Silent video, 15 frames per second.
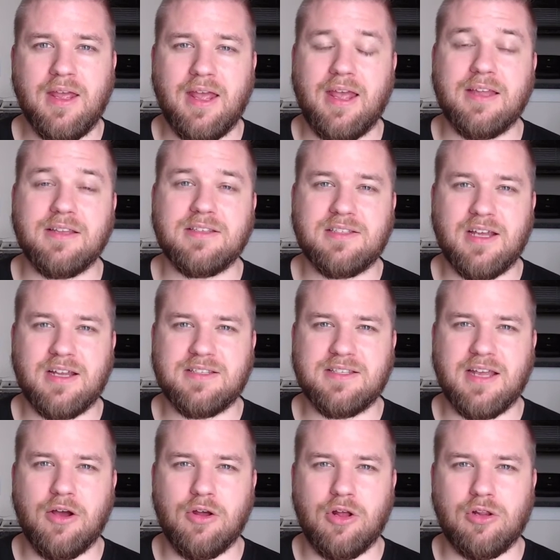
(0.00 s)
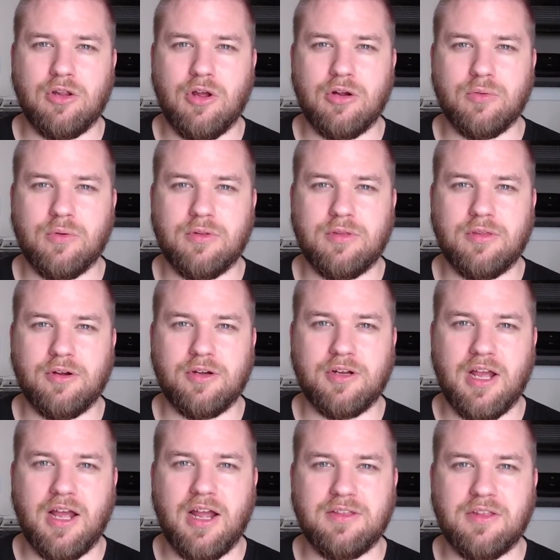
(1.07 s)
and sets out along with their
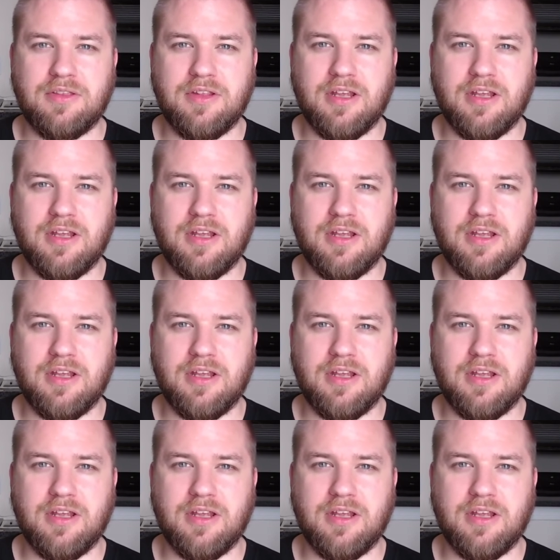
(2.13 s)
guide that